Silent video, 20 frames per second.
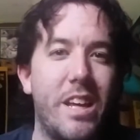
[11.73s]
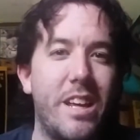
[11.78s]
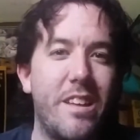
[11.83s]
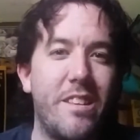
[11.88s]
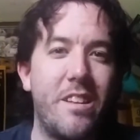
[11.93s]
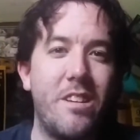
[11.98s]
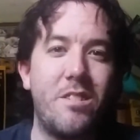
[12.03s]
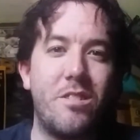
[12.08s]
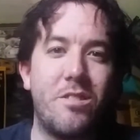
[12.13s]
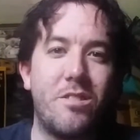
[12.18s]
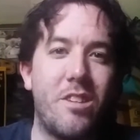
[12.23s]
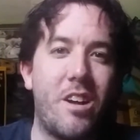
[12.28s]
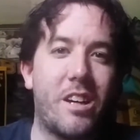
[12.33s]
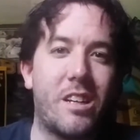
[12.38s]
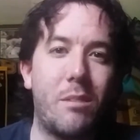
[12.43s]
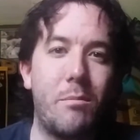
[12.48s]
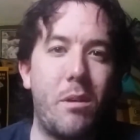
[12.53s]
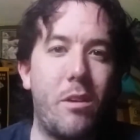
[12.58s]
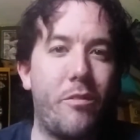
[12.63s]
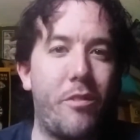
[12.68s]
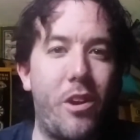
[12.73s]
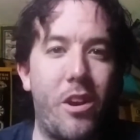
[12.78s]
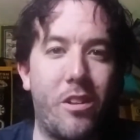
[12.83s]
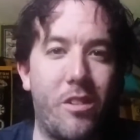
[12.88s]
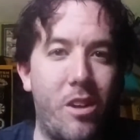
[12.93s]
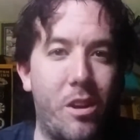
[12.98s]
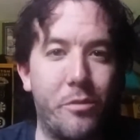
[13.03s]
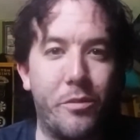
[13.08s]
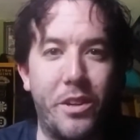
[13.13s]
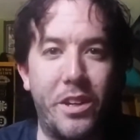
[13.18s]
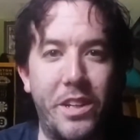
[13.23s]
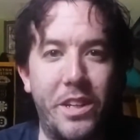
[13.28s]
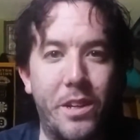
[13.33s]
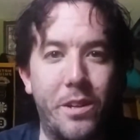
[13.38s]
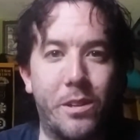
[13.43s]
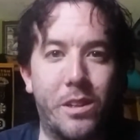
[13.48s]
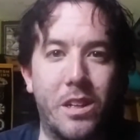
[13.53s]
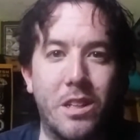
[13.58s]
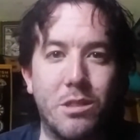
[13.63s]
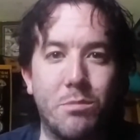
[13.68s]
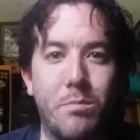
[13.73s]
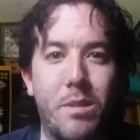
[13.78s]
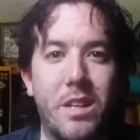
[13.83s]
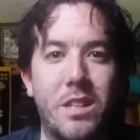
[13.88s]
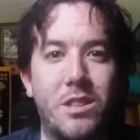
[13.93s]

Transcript: This is not going to be a very long video because my